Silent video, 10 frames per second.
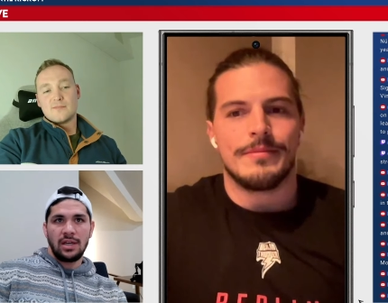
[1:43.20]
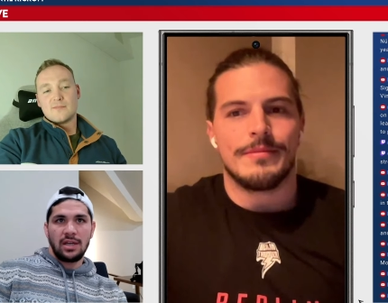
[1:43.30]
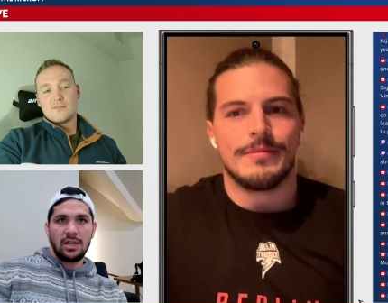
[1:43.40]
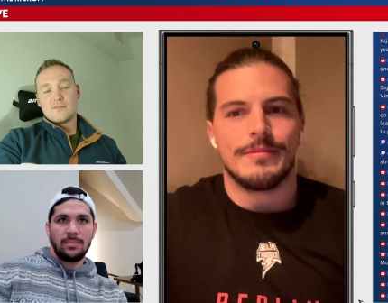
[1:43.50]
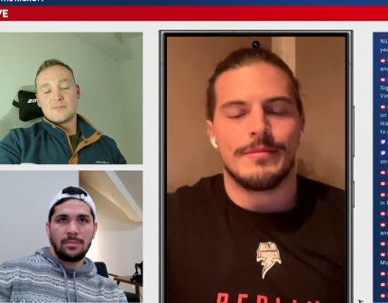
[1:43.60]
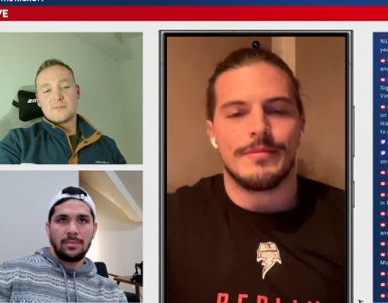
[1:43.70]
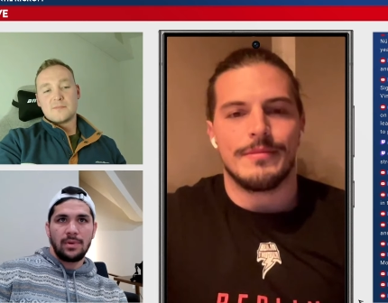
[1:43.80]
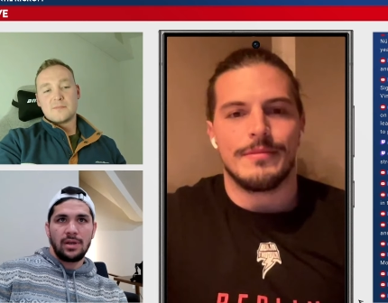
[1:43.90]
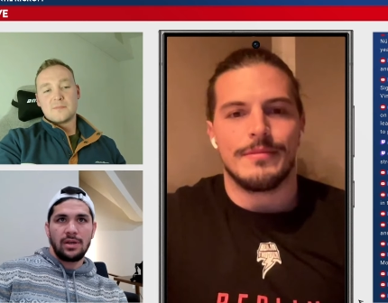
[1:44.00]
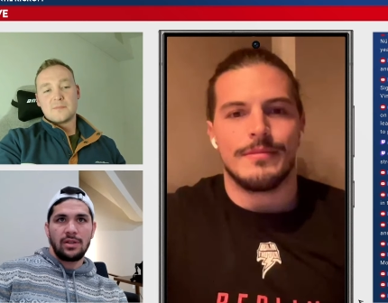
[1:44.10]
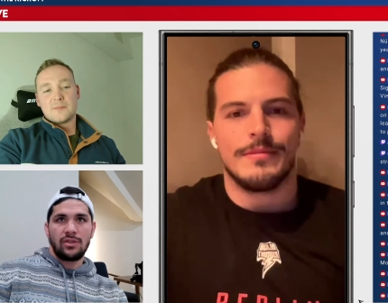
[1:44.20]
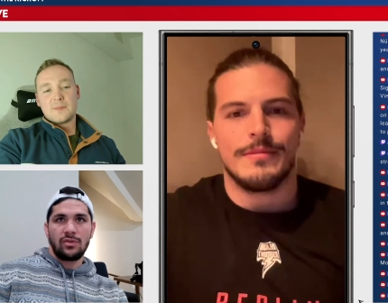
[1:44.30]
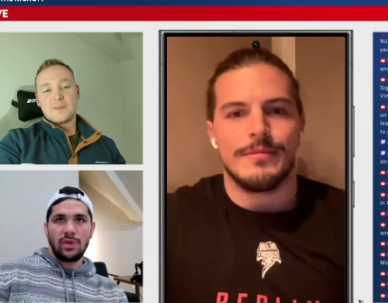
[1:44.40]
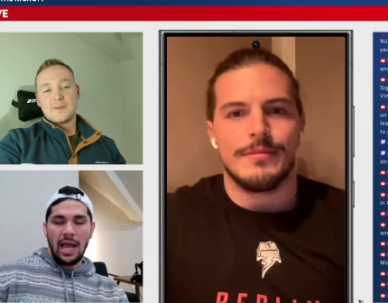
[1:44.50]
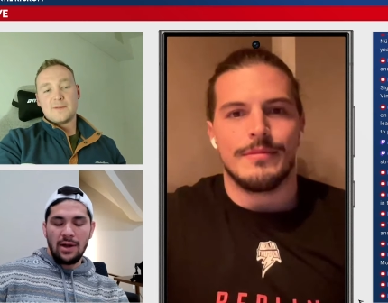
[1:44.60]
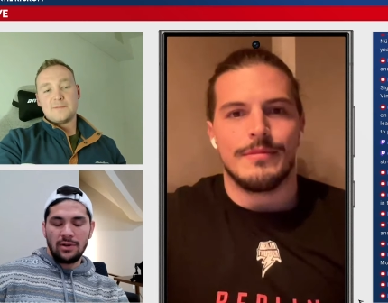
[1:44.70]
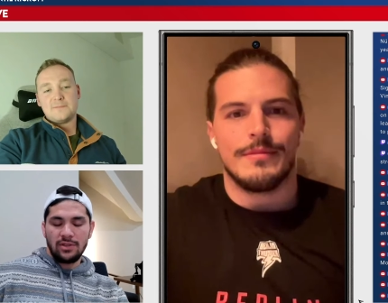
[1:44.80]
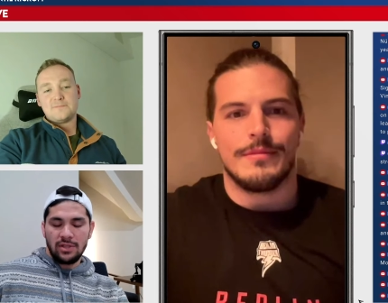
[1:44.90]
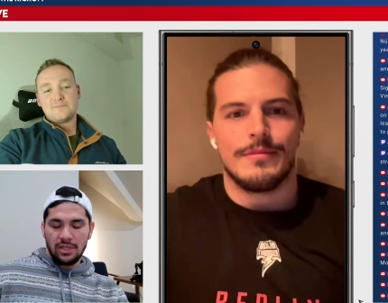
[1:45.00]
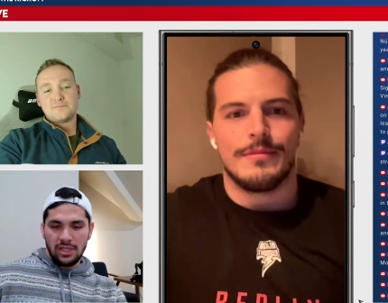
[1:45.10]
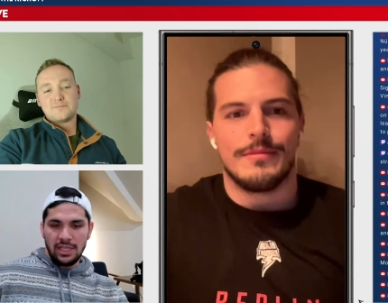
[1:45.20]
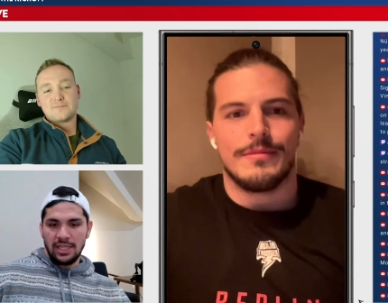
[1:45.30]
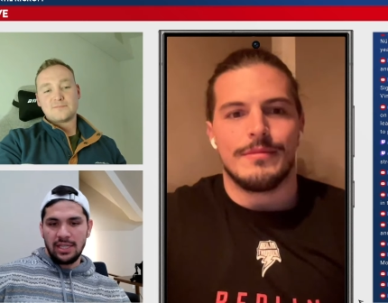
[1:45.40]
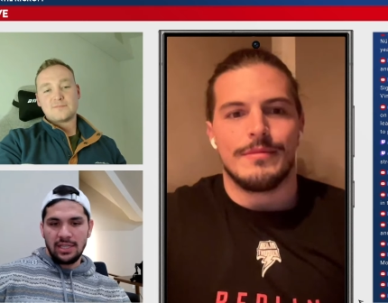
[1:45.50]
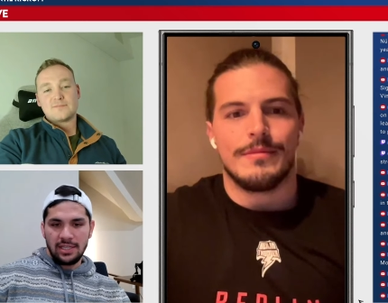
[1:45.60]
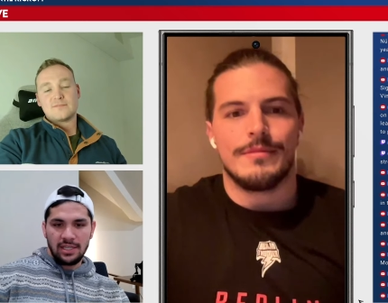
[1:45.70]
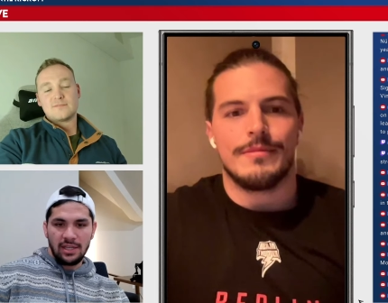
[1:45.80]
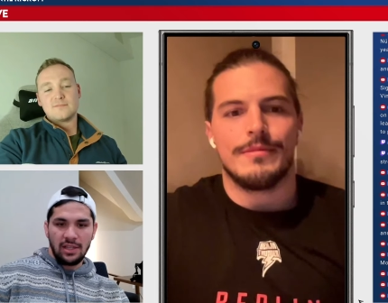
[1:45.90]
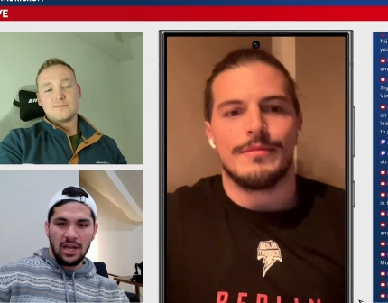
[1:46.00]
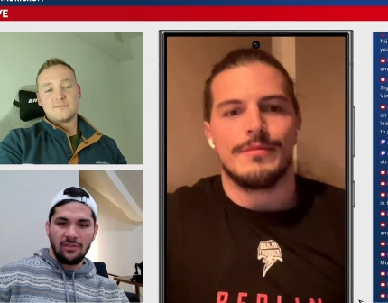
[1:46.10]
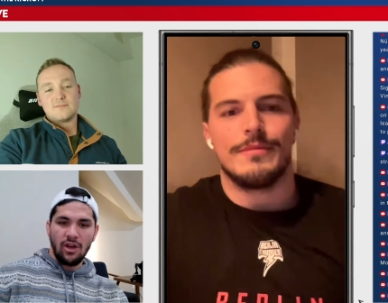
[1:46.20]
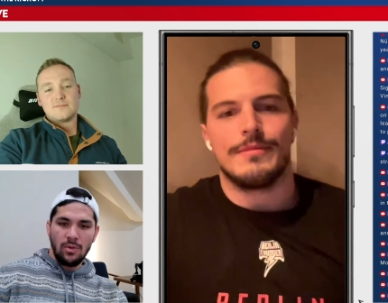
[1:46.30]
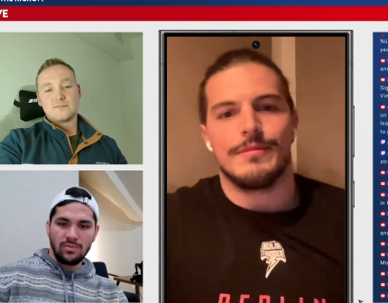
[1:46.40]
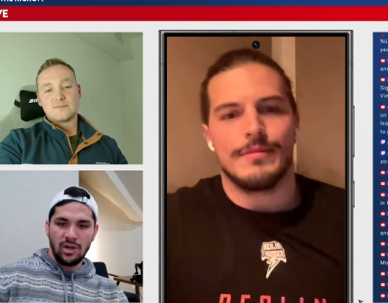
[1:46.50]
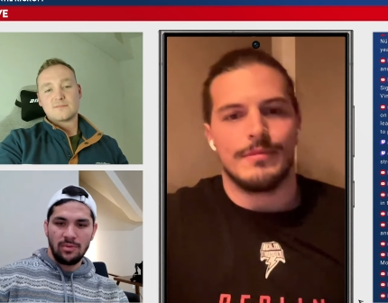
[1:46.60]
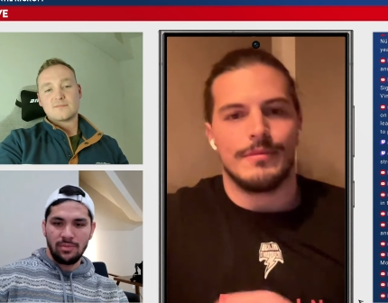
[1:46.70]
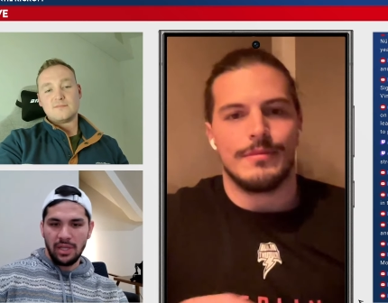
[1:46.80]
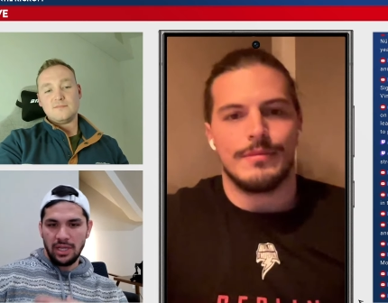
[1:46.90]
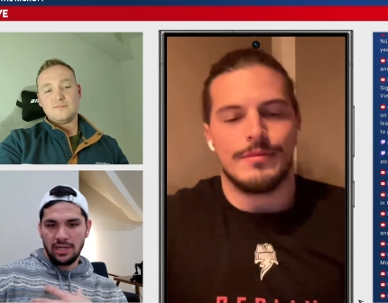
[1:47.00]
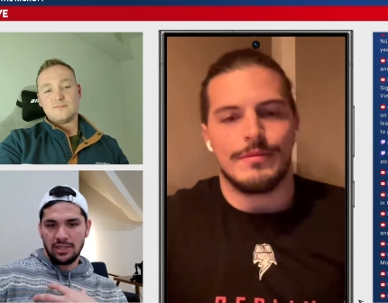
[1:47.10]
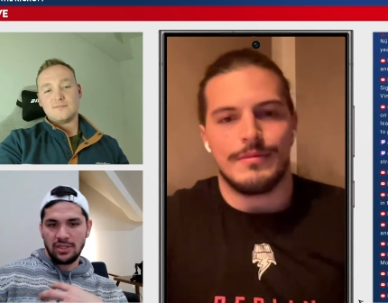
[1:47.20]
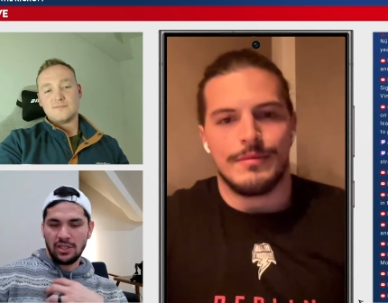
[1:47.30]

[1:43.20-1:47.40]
Speaker 1: um, throughout the leagues, a lot of homegrown players.